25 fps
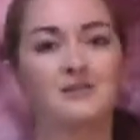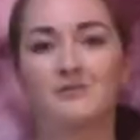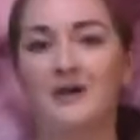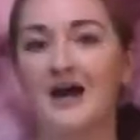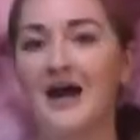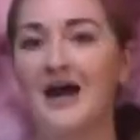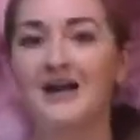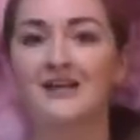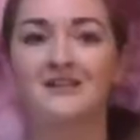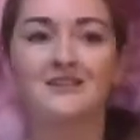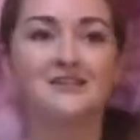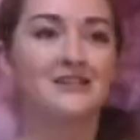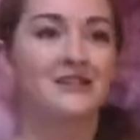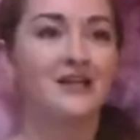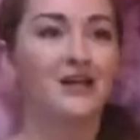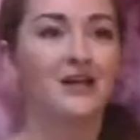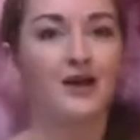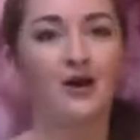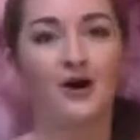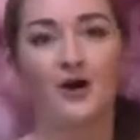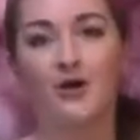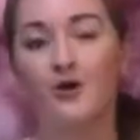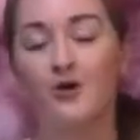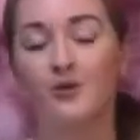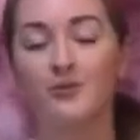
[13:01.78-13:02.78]
back to their
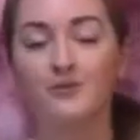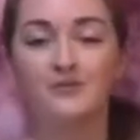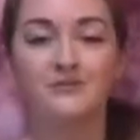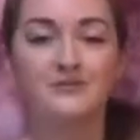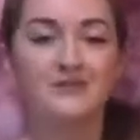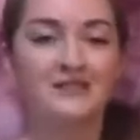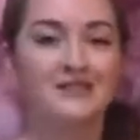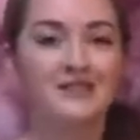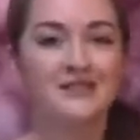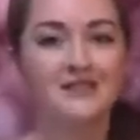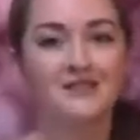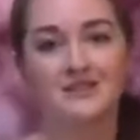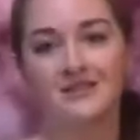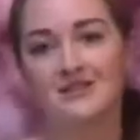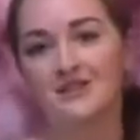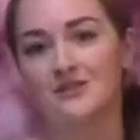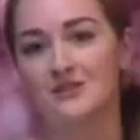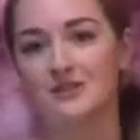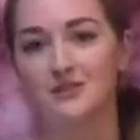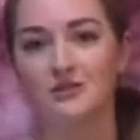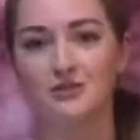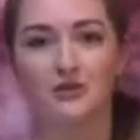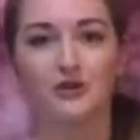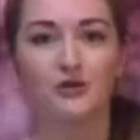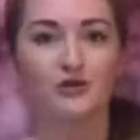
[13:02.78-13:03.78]
homes.
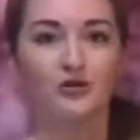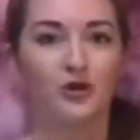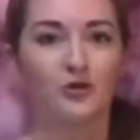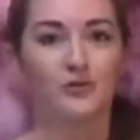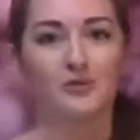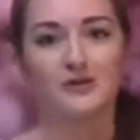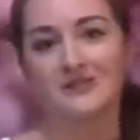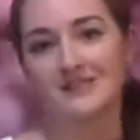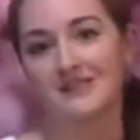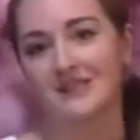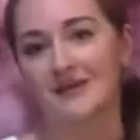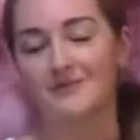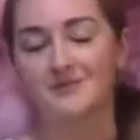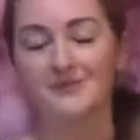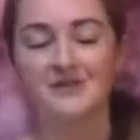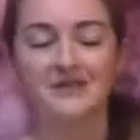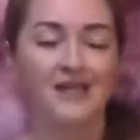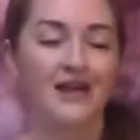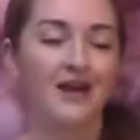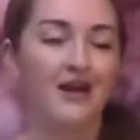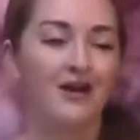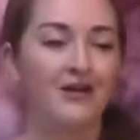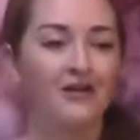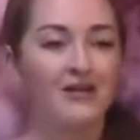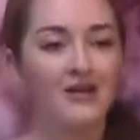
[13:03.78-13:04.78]
Do your normal steps now.